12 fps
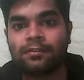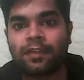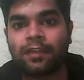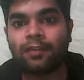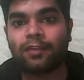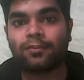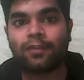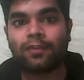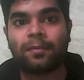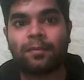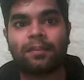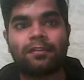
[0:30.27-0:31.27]
I don't know,
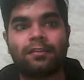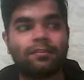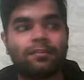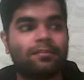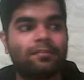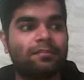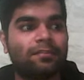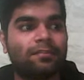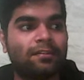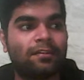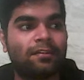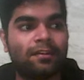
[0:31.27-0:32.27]
I
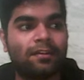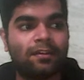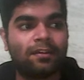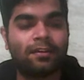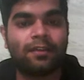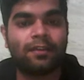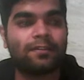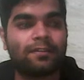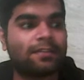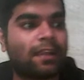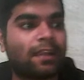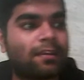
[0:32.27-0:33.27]
just
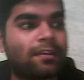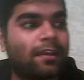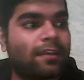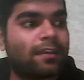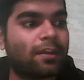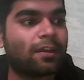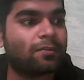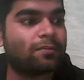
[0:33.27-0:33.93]
started right now.